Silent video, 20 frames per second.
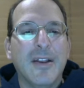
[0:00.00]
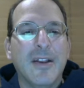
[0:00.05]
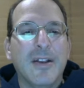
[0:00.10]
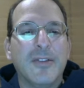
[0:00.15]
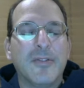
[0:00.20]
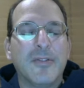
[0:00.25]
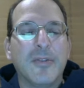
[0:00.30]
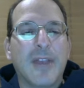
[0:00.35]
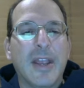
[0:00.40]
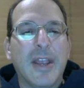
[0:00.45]

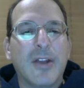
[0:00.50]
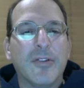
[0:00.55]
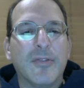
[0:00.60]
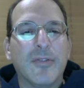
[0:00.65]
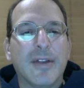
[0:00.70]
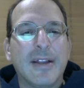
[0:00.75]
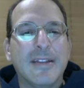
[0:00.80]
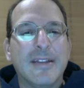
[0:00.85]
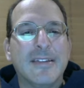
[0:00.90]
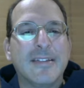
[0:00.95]
So
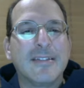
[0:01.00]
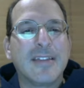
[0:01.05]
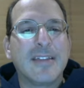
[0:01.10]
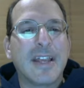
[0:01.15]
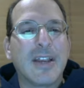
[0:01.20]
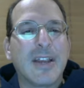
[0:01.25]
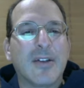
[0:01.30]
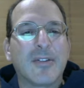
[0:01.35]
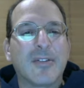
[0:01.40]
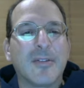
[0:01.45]
Gatorade
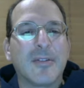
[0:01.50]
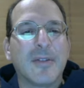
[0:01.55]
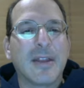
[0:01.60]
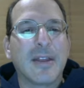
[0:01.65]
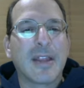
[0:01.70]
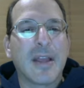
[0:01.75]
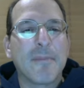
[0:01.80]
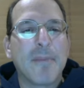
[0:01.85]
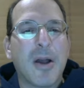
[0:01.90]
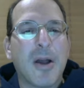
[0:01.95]
Sink or something like
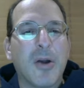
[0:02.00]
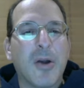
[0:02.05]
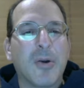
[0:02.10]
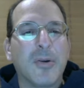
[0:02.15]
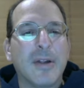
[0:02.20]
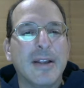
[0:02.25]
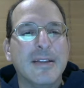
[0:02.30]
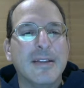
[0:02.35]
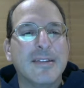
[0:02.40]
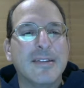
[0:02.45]
that.
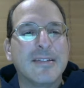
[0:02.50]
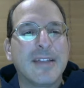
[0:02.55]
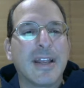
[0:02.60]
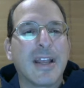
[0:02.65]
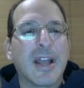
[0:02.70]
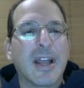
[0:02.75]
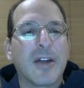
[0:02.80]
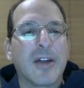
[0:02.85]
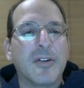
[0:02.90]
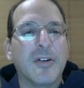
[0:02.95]
Powerade
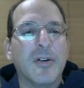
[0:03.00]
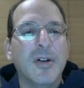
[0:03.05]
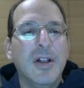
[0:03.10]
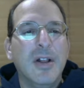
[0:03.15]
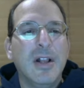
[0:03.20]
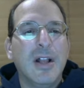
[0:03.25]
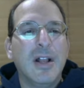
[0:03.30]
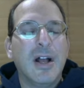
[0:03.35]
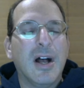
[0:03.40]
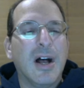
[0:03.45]
Sink. I don't know.
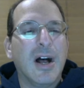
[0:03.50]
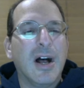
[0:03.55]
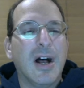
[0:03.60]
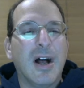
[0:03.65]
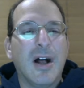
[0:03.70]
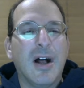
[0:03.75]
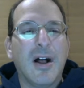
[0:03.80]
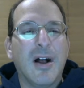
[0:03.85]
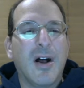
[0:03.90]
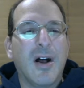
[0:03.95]

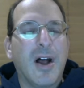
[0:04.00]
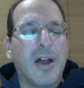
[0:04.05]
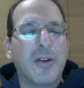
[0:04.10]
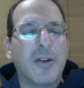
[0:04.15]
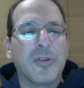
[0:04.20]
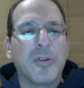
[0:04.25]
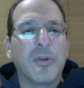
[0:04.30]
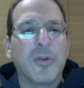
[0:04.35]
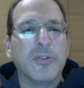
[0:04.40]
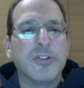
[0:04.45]
Uh, I
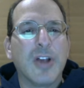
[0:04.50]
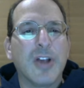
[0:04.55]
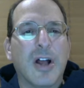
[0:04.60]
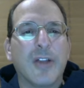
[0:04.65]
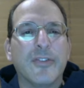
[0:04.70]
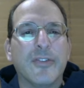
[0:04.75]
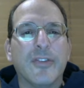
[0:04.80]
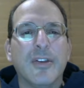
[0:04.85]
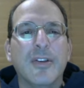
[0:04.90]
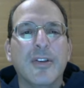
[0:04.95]
don't know.
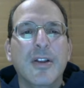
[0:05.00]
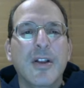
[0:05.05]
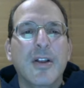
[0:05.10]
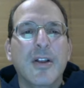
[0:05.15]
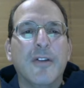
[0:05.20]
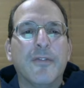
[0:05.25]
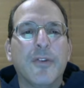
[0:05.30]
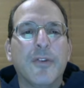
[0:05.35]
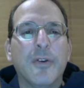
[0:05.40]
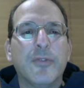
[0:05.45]
Johnson.
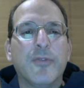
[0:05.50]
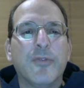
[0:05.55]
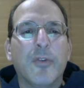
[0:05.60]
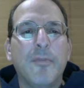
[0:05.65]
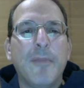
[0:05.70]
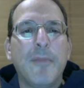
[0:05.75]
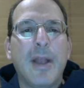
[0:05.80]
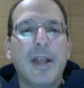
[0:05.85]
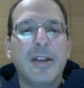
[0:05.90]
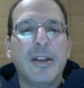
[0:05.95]
First
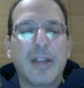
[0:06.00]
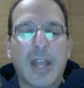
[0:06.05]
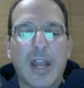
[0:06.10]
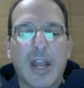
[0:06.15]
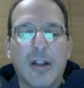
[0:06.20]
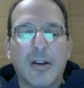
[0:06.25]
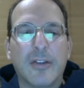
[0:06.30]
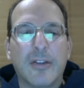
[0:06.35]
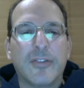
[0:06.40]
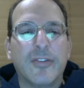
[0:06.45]
Romantic
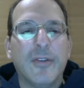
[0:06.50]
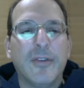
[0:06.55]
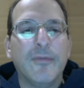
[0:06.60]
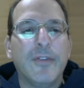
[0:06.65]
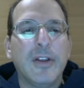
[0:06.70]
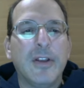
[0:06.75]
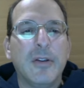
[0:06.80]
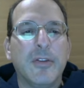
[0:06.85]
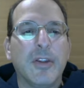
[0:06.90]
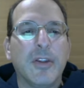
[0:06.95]
Era
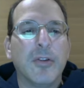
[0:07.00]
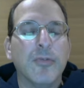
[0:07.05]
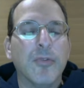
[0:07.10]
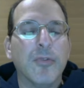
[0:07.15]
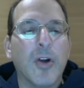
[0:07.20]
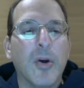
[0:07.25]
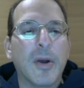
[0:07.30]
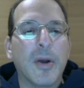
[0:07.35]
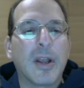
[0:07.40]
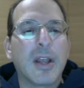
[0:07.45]
Symphony was
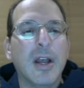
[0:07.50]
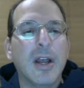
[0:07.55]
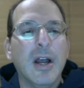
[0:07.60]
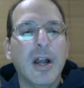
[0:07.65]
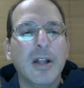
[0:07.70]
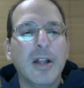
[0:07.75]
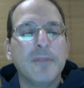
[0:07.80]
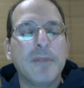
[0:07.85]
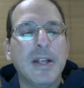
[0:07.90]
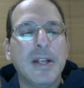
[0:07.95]

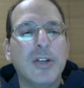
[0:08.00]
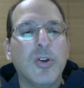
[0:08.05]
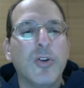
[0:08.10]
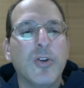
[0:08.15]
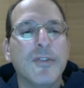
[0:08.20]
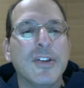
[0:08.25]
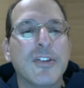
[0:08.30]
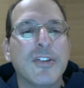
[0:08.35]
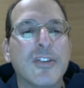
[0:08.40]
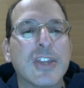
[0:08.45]
Eroica,
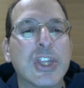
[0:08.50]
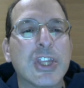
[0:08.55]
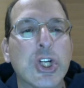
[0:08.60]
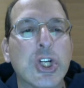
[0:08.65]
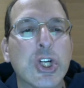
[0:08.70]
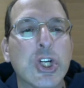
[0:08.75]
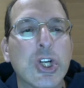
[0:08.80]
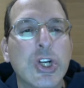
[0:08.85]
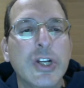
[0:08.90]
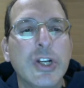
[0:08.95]
Beethoven's
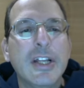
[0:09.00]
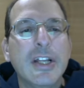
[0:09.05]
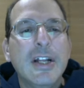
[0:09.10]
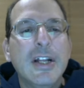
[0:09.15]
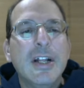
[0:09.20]
third.